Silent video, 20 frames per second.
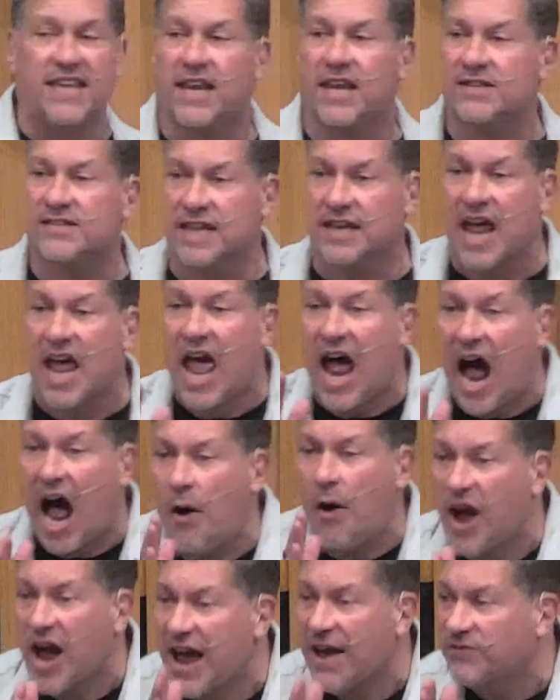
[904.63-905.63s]
it is, and
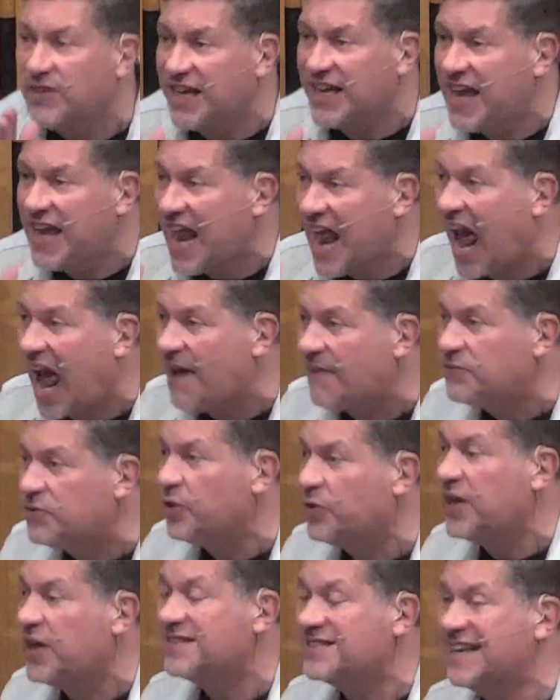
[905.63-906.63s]
how I have to get after
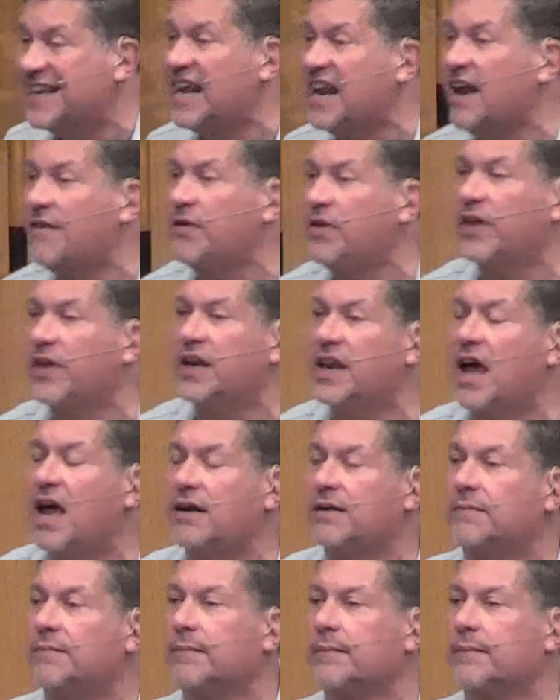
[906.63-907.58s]
things to get everything done.